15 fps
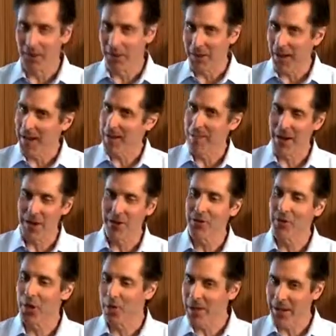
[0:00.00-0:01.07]
Like a
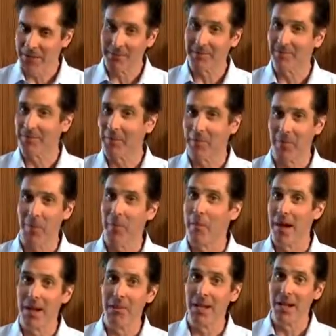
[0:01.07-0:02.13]
pesto, but
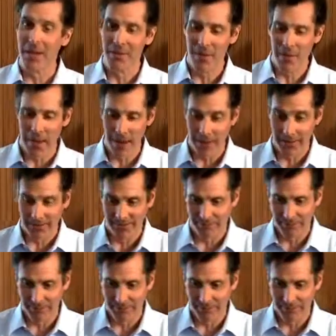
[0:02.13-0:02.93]
maybe even better.